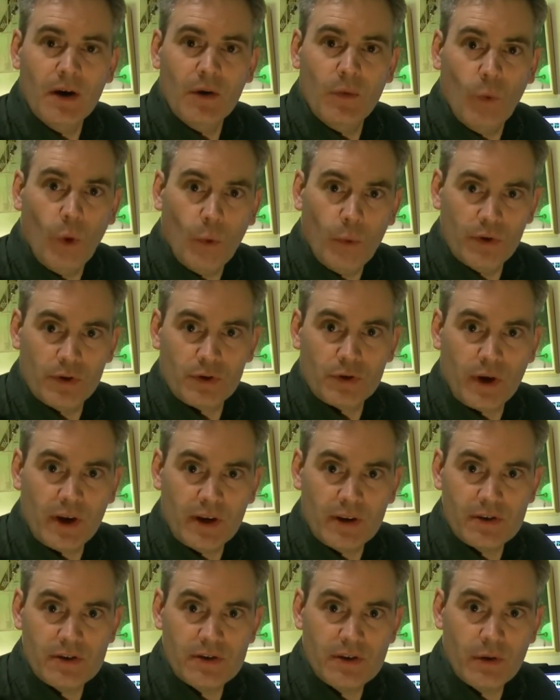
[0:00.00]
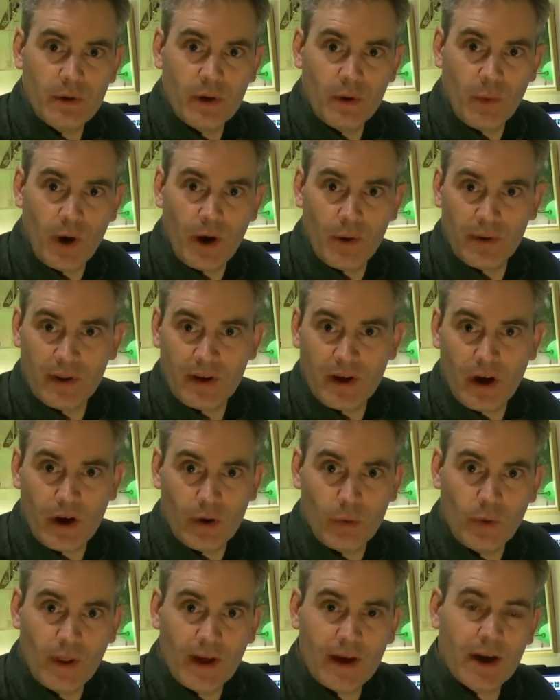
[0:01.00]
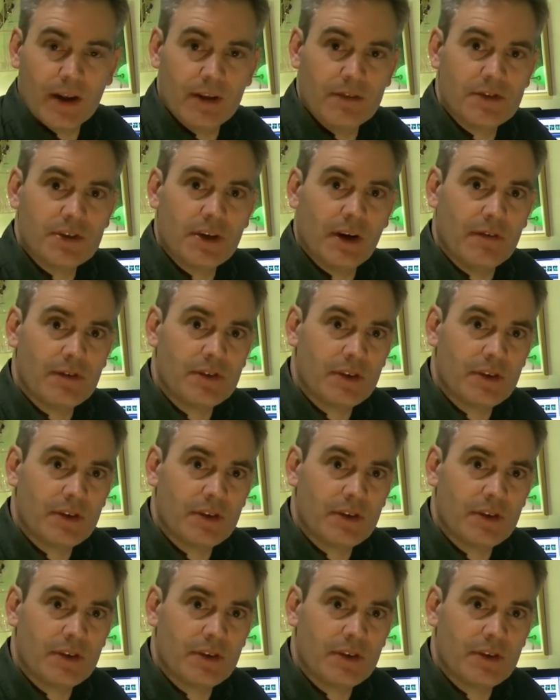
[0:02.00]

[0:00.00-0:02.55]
What were the traders doing? Where were they going? All that kind of stuff.